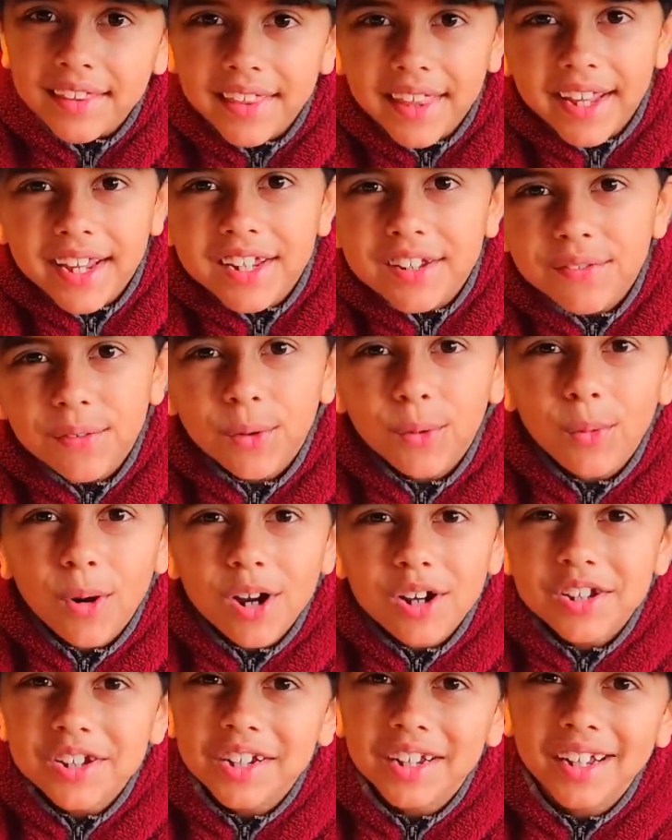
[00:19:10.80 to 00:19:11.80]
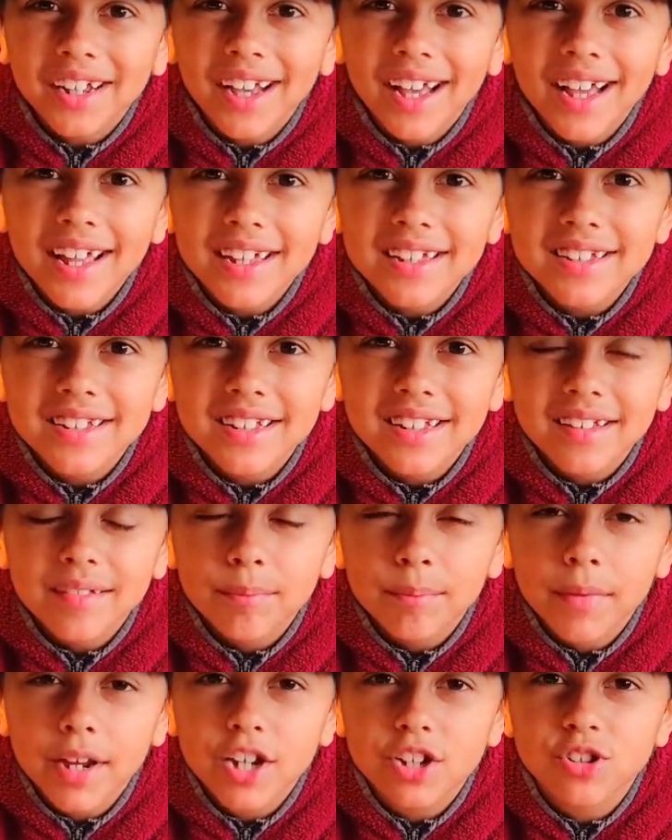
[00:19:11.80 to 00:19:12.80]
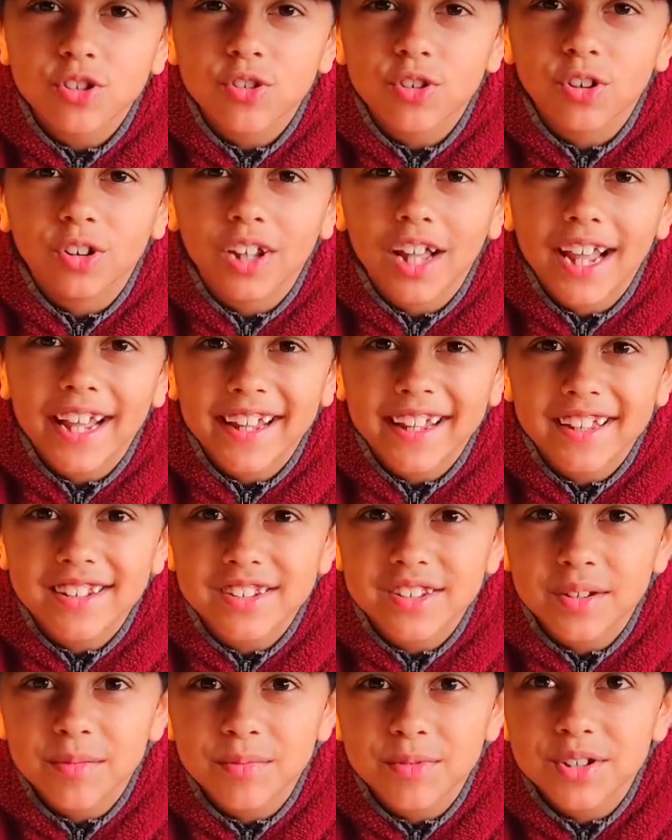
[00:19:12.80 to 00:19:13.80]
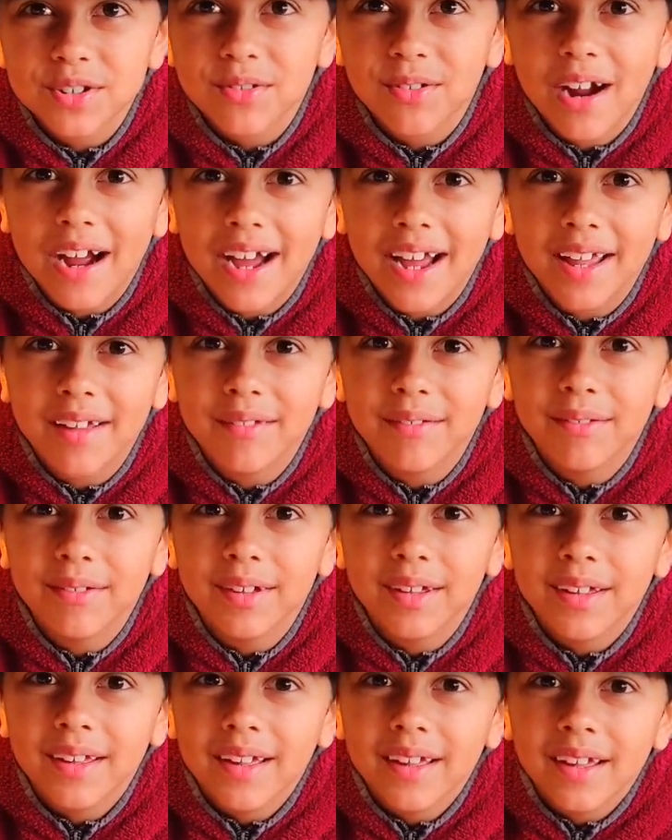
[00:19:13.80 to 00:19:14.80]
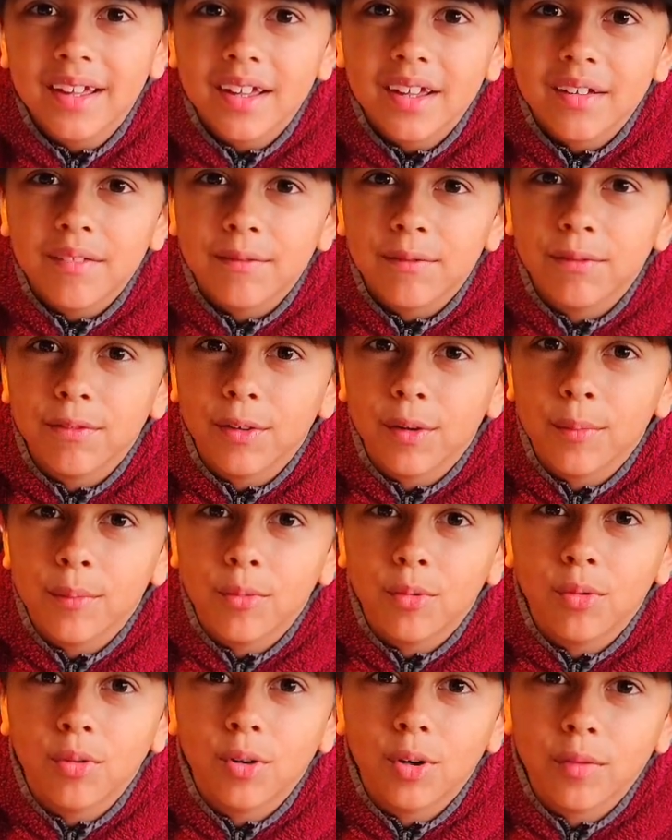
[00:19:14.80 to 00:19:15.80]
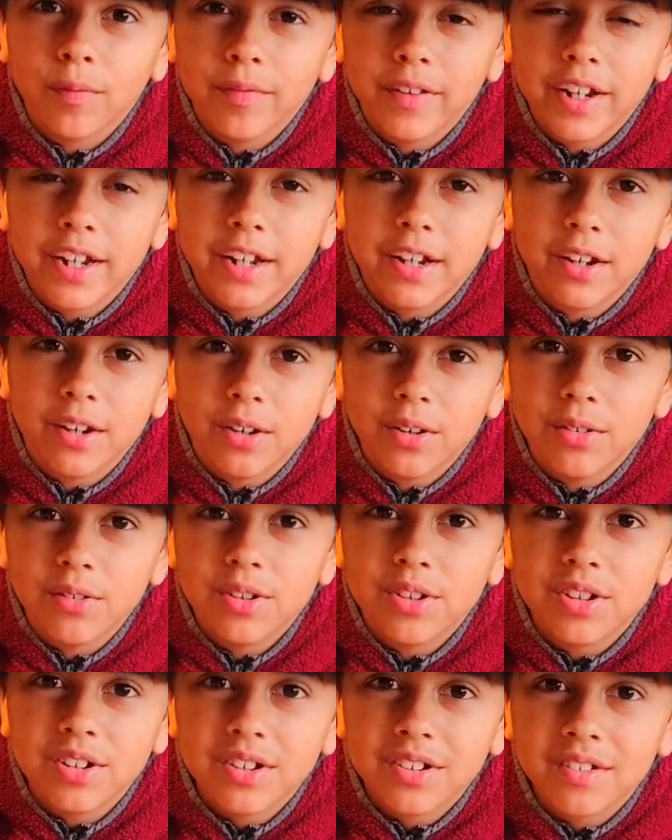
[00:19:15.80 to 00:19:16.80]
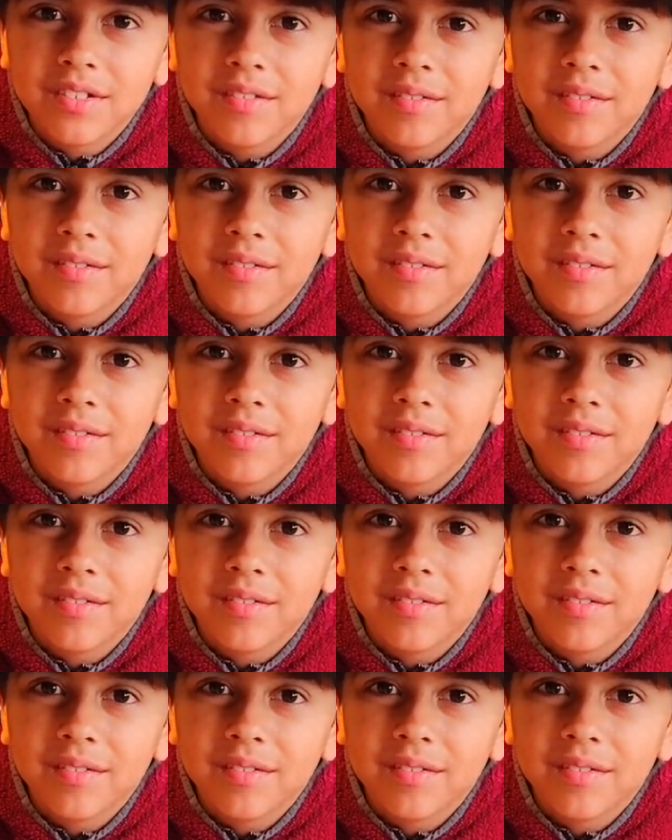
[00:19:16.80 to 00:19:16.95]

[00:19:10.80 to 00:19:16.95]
Thanks for watching, guys. Make sure to like and subscribe for more videos.